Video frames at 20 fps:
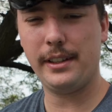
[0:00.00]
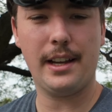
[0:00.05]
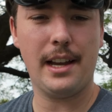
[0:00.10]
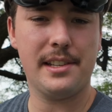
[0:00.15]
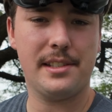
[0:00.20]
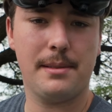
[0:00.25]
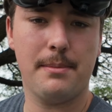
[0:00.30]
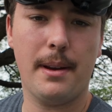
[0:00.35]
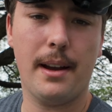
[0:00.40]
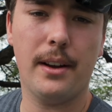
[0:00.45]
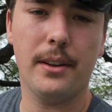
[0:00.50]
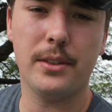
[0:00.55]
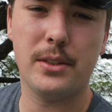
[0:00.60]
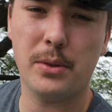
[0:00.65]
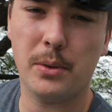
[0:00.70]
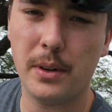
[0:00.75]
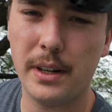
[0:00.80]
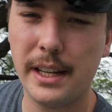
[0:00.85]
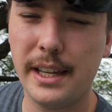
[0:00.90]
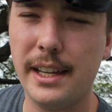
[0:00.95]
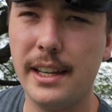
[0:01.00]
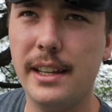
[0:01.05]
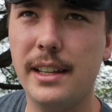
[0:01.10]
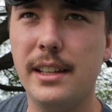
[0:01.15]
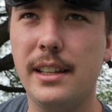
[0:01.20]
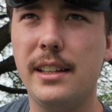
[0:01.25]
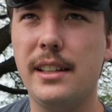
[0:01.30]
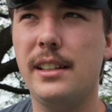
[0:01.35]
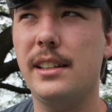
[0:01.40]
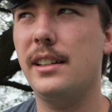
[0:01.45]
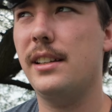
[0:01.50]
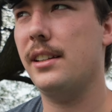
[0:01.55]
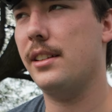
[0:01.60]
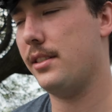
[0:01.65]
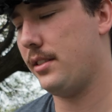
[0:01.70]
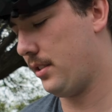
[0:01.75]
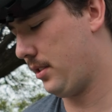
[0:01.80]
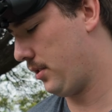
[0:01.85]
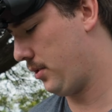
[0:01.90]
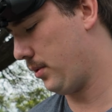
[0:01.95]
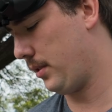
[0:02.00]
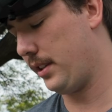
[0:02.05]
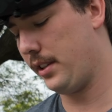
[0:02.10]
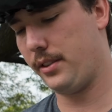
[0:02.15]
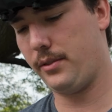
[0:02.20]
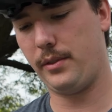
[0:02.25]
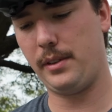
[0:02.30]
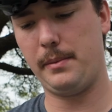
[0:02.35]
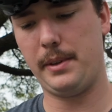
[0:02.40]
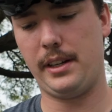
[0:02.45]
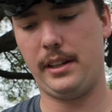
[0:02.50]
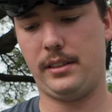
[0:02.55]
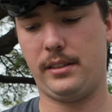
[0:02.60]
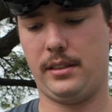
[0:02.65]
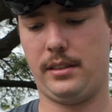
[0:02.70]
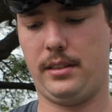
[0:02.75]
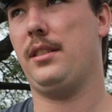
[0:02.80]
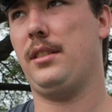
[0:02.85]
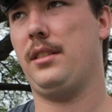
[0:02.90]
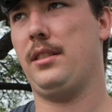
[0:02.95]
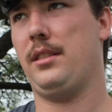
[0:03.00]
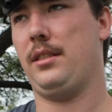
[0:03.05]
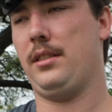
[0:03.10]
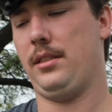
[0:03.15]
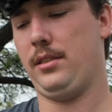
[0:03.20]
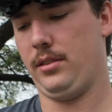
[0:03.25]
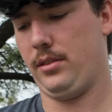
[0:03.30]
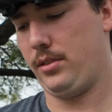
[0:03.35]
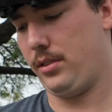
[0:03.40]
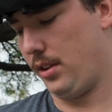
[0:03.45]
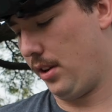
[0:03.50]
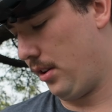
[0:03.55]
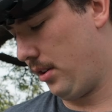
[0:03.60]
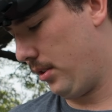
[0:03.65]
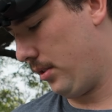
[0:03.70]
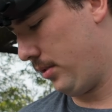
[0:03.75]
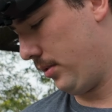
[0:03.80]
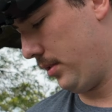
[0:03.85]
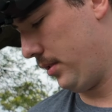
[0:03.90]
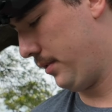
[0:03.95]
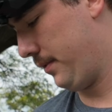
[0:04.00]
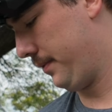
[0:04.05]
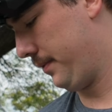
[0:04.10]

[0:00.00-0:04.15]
lasts about 20 to 23 minutes, so